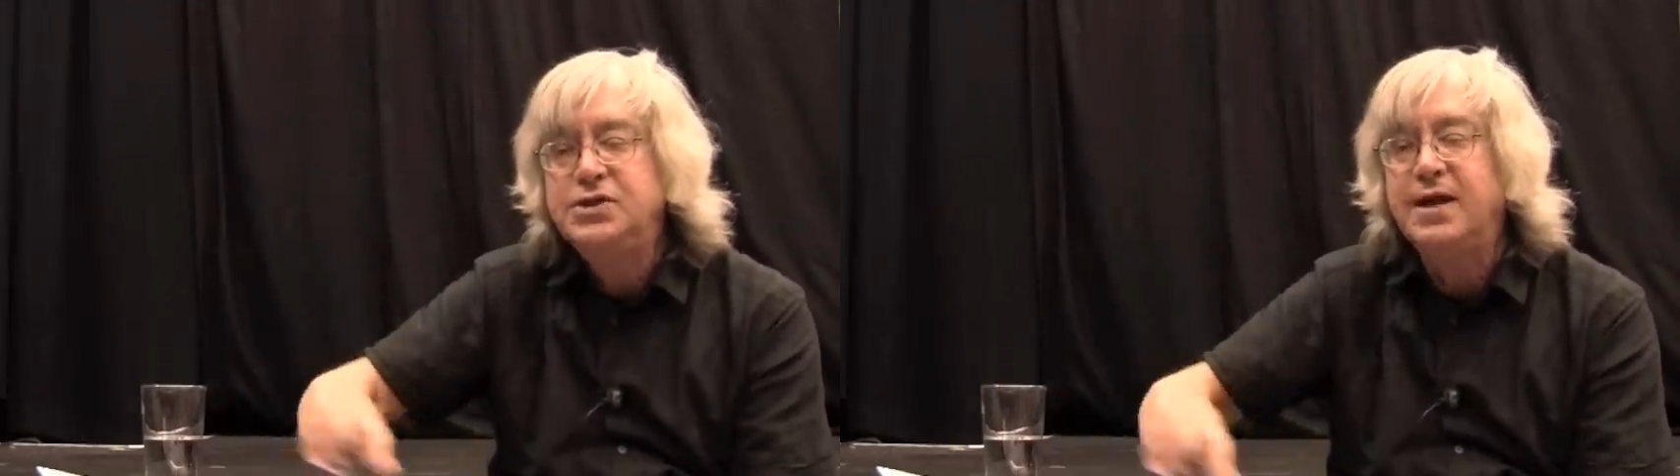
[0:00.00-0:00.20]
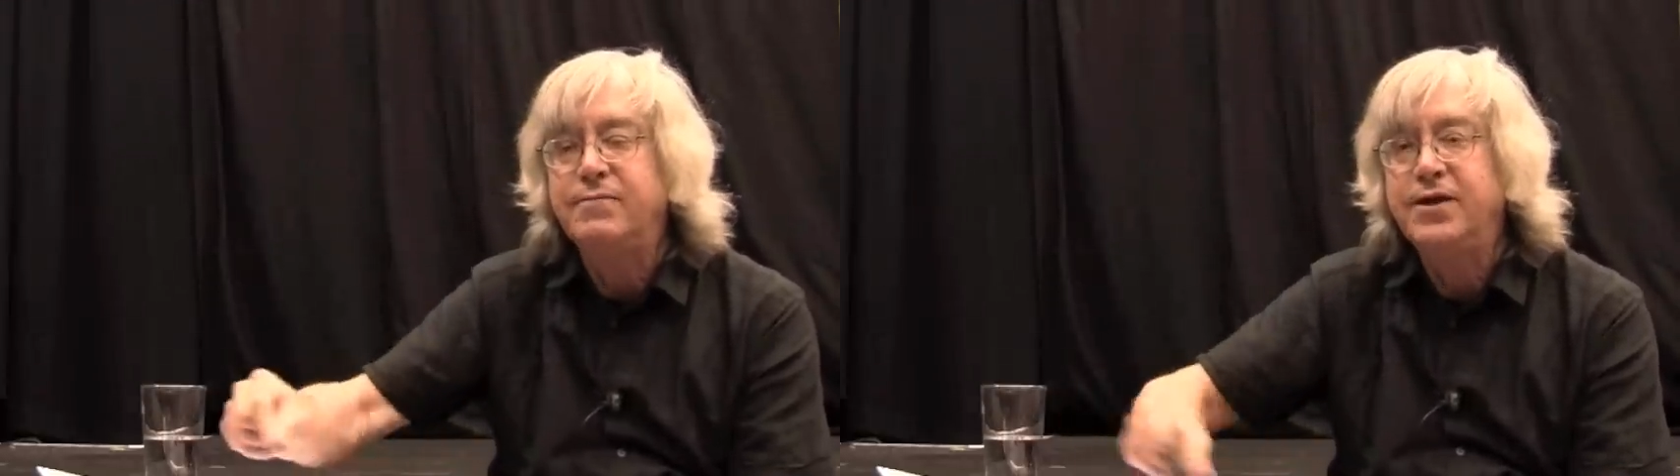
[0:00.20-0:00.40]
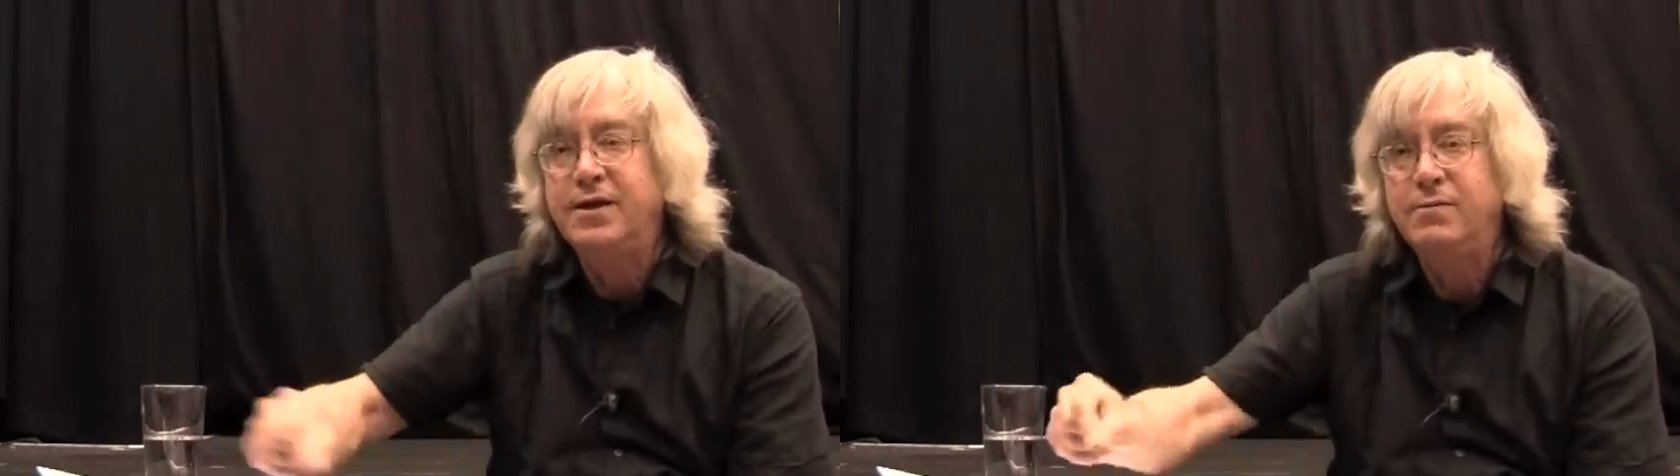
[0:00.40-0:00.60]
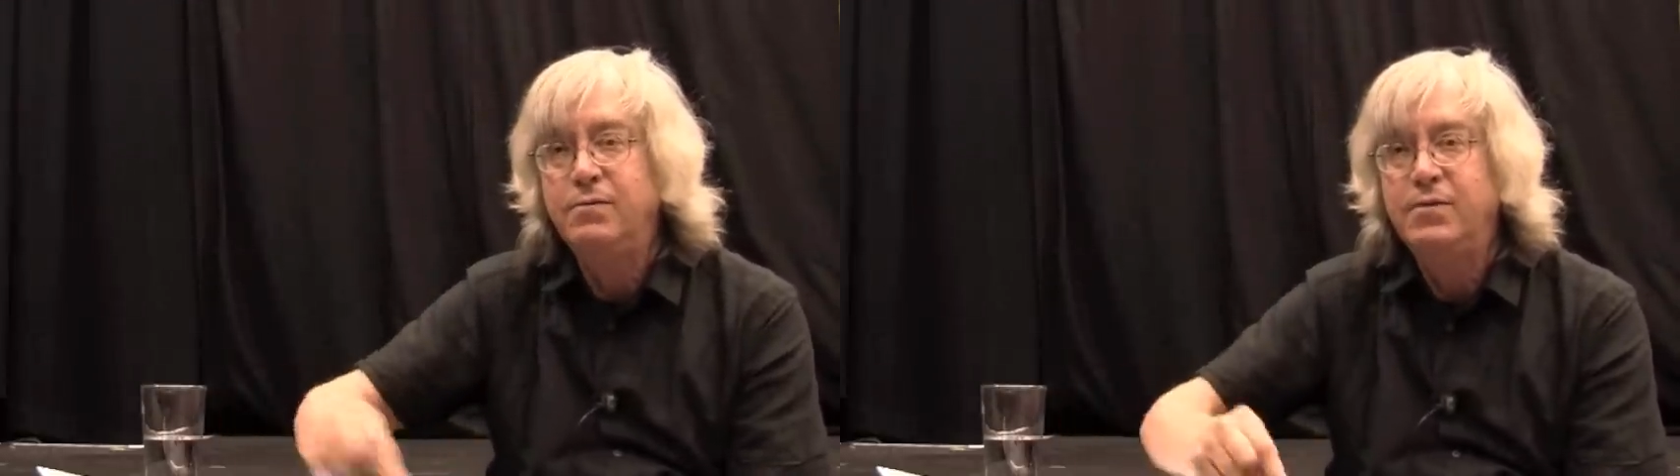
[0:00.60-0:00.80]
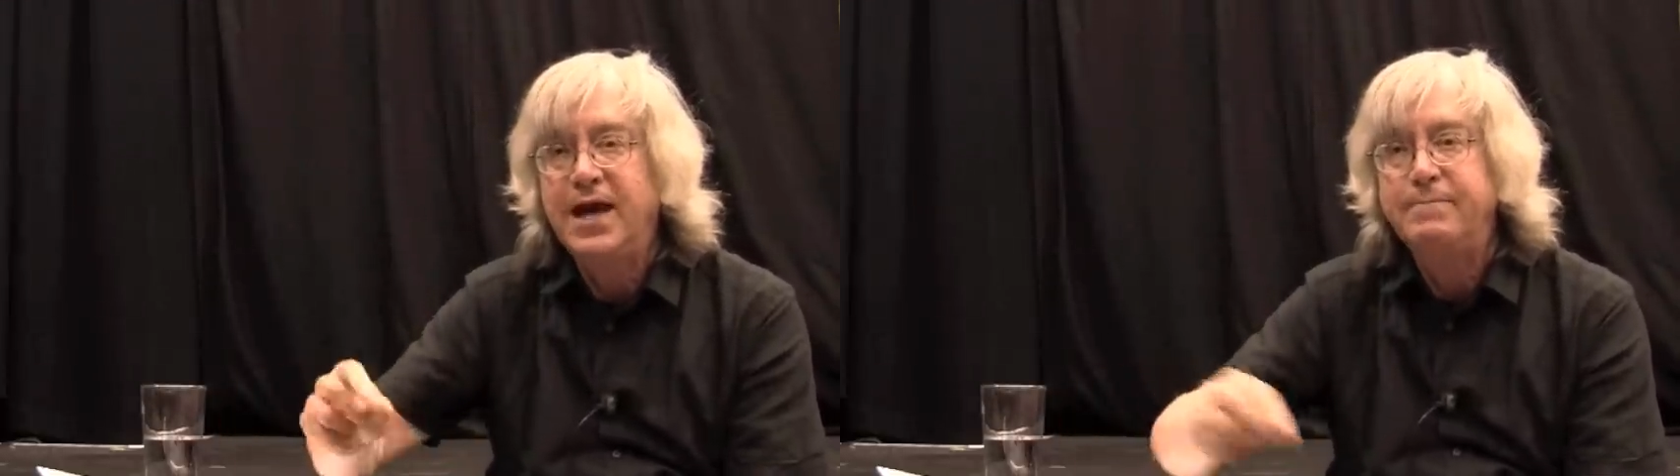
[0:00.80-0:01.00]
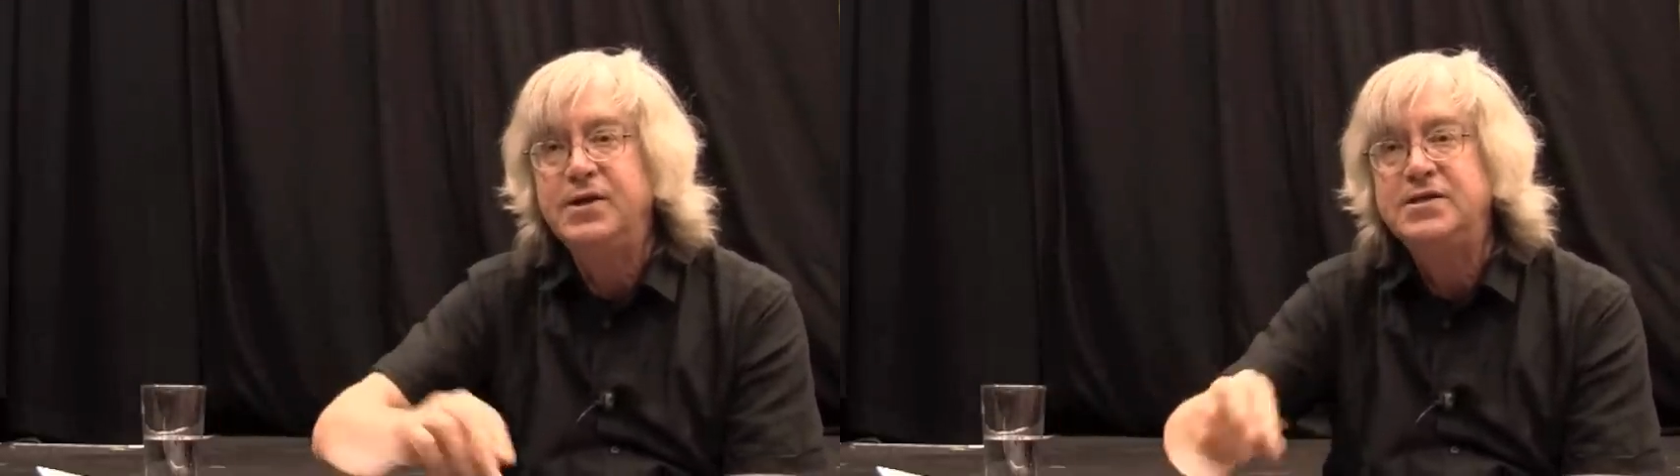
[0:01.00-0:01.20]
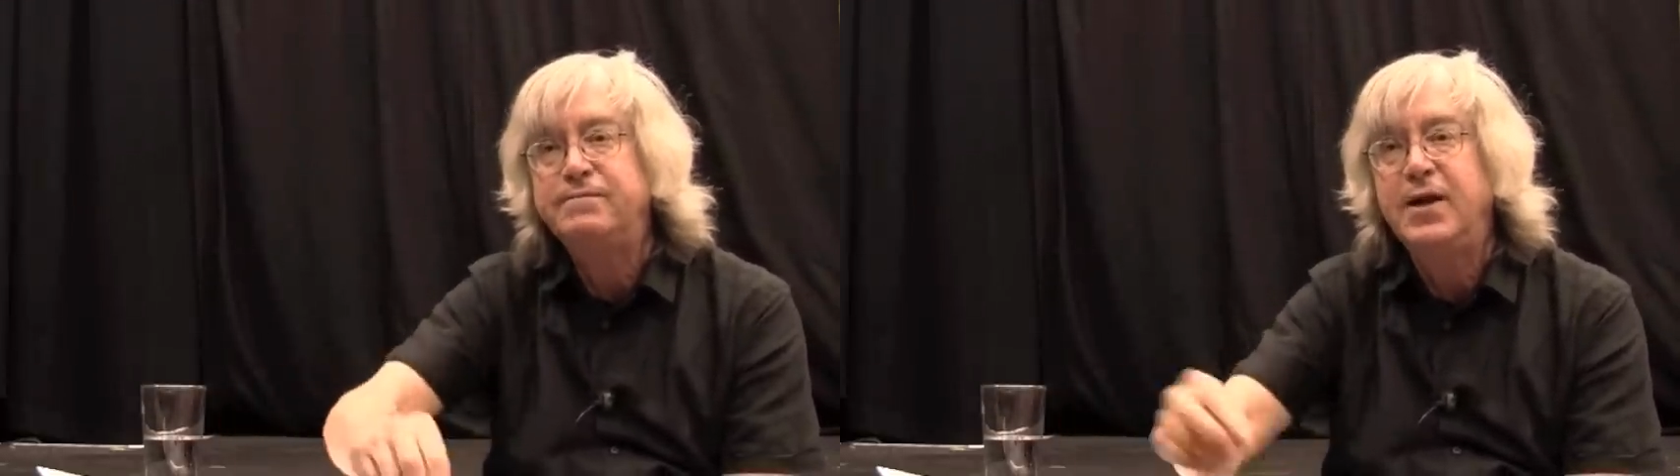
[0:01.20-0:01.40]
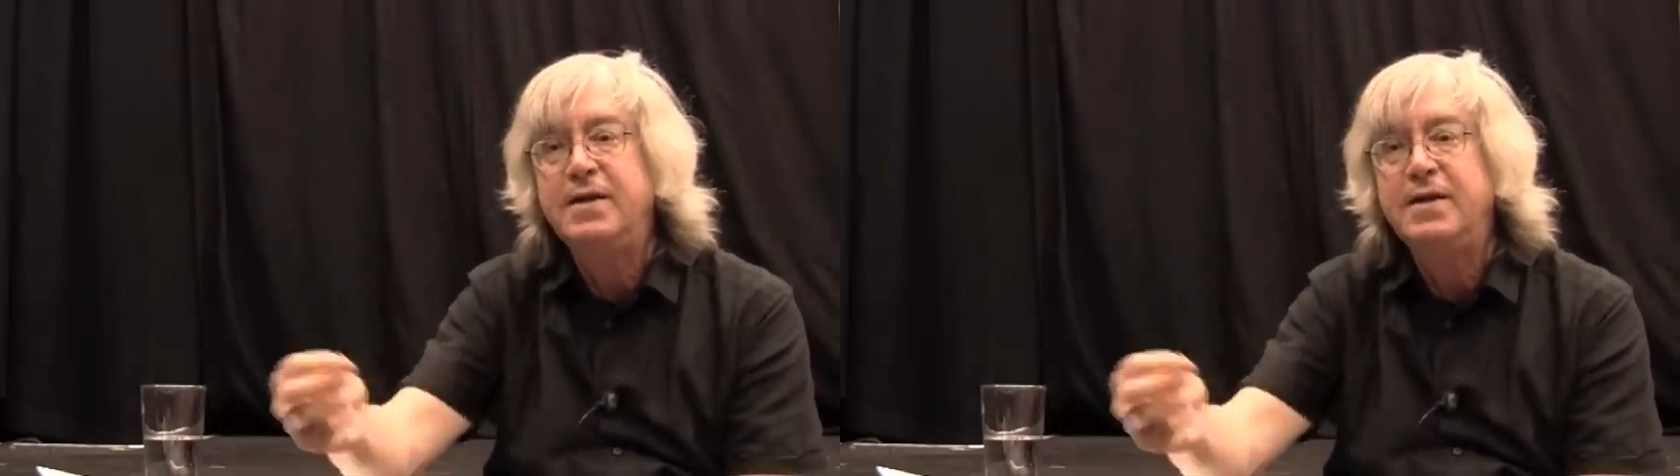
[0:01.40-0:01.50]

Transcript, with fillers: something with that piece of